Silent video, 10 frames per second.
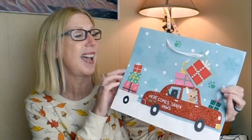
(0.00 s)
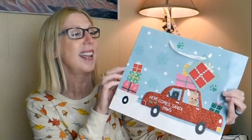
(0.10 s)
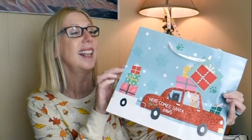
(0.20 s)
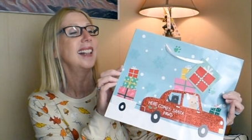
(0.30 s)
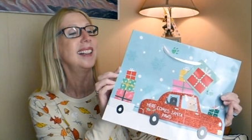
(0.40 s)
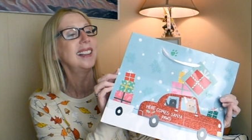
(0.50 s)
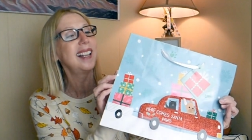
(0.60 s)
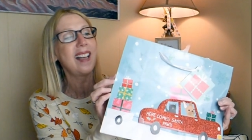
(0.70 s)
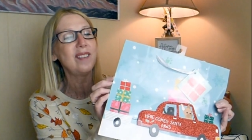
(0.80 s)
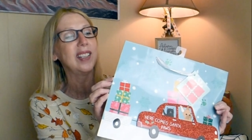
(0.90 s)
I
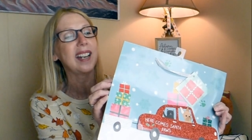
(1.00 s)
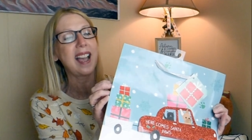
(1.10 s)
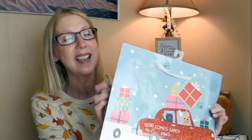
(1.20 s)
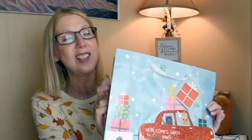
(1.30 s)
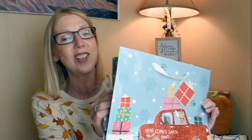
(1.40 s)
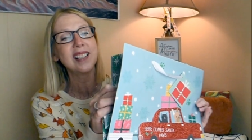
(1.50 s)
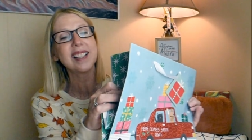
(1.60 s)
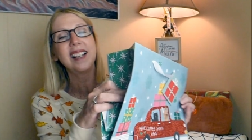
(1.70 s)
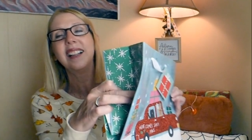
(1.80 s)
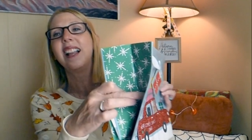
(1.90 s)
love it. I
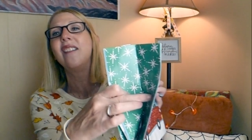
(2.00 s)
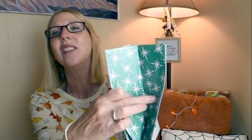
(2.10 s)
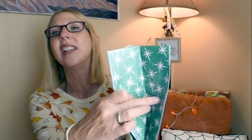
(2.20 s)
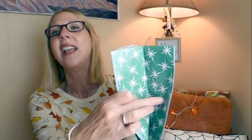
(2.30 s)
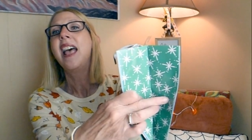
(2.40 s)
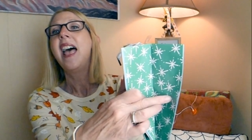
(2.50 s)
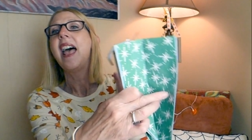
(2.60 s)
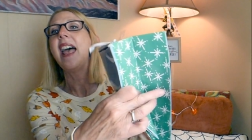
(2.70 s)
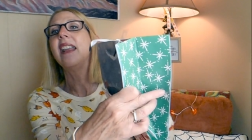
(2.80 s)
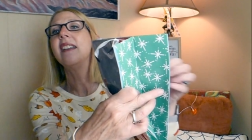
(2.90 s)
just love it.
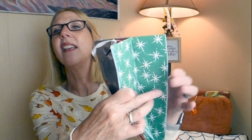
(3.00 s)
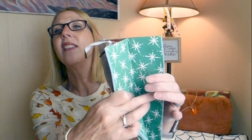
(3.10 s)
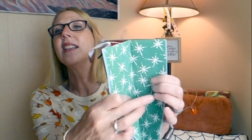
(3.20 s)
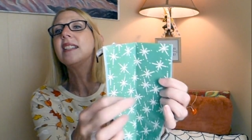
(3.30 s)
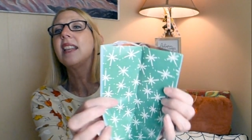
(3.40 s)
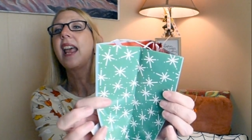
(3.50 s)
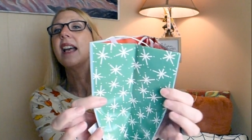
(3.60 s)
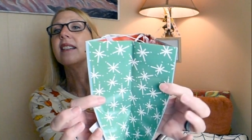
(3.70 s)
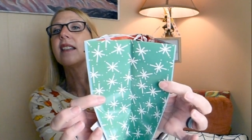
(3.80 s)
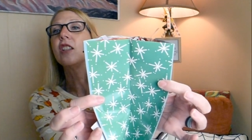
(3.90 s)
And this
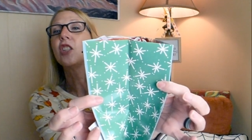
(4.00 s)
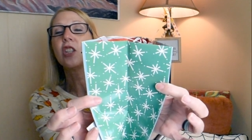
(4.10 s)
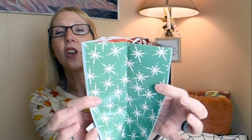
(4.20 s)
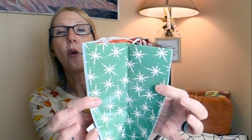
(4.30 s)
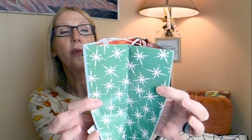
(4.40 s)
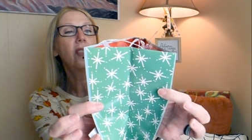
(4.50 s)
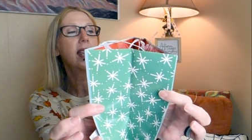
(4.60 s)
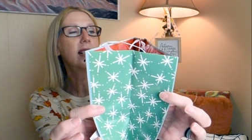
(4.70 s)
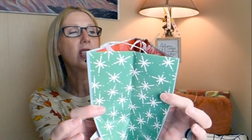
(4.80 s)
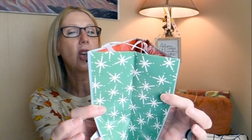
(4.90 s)
has
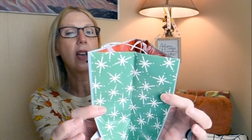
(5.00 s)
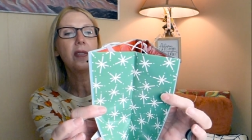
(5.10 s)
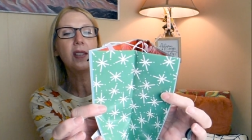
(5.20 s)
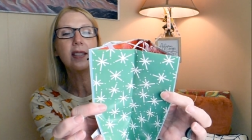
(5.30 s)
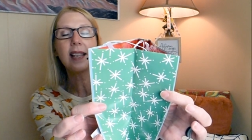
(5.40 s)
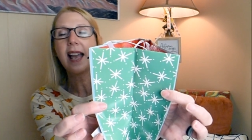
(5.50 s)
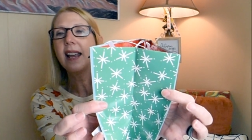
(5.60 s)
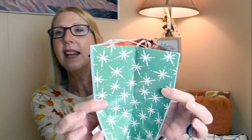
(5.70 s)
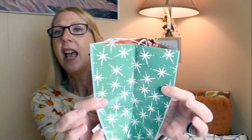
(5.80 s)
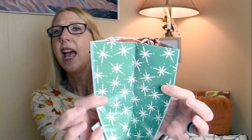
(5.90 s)
snowflakes on the
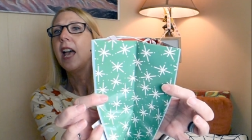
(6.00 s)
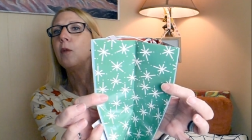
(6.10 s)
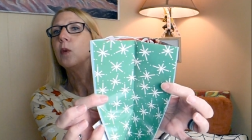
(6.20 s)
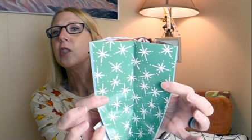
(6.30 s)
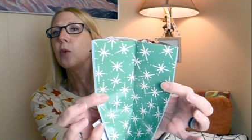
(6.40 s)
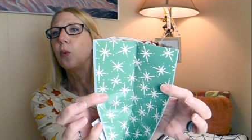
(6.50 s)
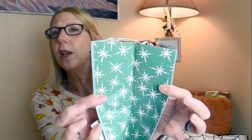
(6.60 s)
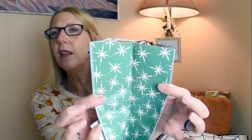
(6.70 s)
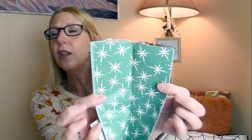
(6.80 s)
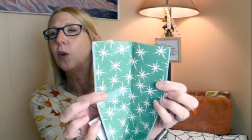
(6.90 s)
side. And what's
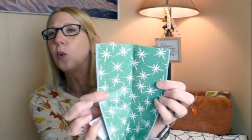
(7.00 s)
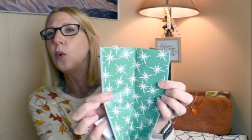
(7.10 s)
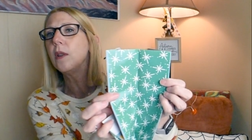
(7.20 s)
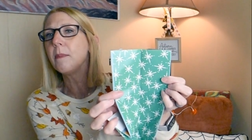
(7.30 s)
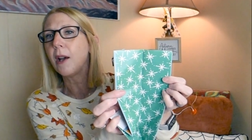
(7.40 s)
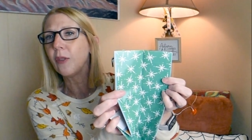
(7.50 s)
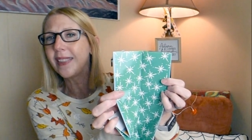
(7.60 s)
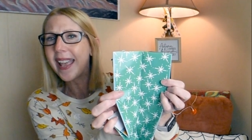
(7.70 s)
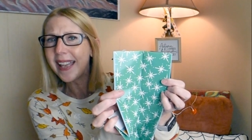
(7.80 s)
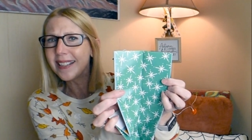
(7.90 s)
really cool about
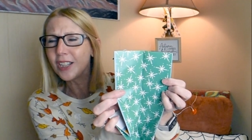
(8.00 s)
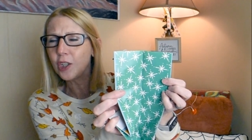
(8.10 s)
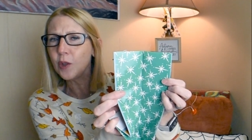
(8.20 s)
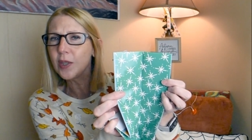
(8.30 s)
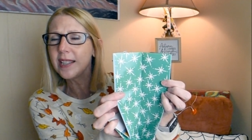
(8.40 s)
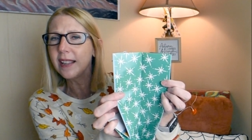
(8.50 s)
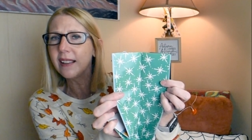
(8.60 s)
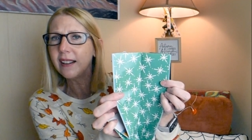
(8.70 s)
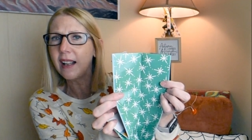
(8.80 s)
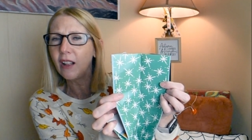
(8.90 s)
that is, do you see
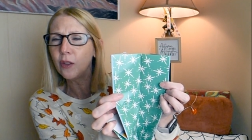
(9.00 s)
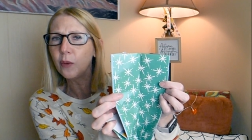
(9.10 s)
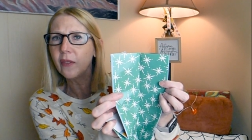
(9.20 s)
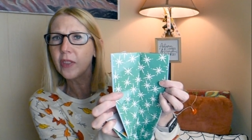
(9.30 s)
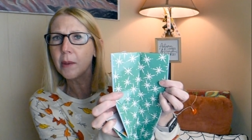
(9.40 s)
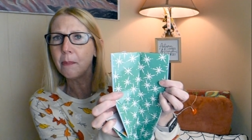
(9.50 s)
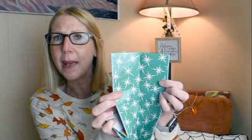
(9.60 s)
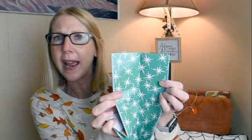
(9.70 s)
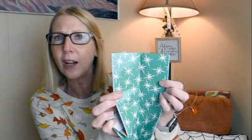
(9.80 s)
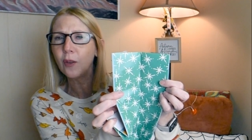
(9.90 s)
the color of the
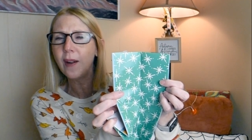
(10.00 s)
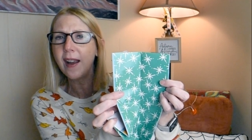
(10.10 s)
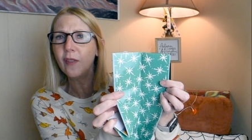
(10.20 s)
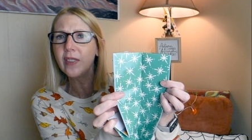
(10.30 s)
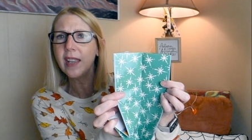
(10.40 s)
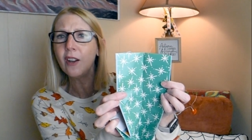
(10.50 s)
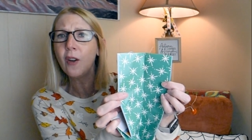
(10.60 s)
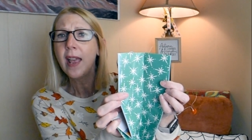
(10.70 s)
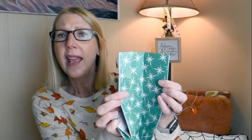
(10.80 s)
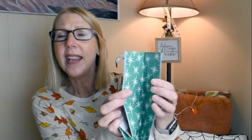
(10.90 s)
background
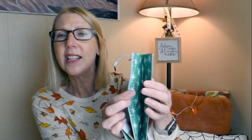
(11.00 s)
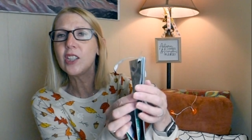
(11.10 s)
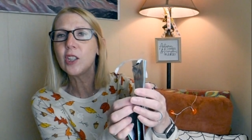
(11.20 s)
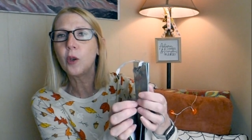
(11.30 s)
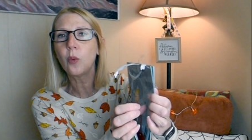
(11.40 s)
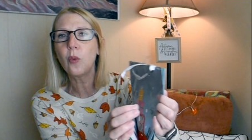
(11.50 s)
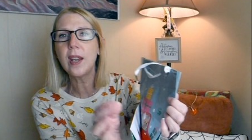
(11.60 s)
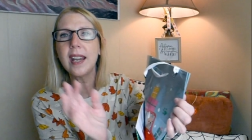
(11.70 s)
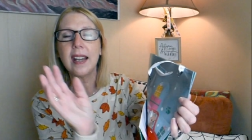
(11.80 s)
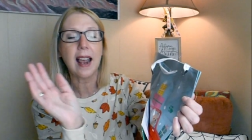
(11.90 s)
there? It's
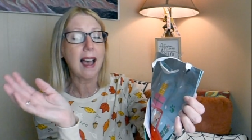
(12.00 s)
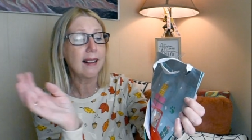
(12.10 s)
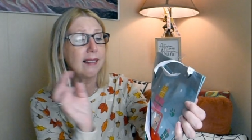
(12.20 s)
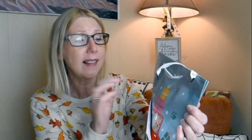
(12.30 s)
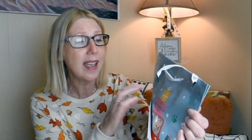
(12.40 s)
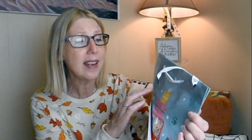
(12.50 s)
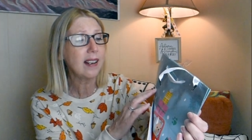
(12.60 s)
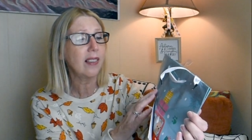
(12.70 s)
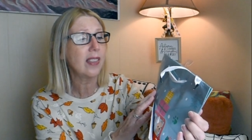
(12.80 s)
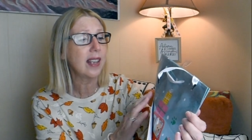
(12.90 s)
green. I
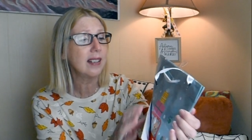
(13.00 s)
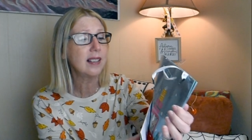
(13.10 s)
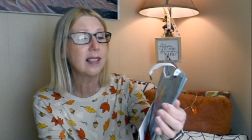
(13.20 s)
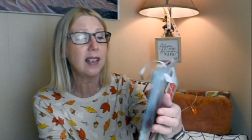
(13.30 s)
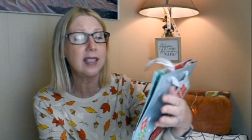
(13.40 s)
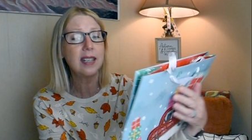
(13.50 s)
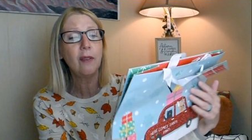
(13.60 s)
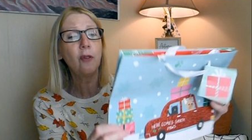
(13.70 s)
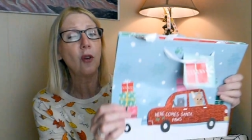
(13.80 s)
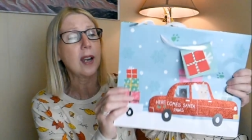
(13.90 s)
like that it's
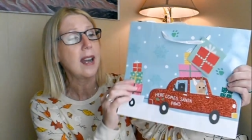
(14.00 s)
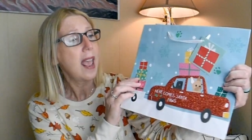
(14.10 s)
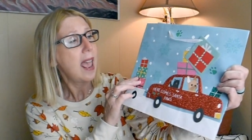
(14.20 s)
different.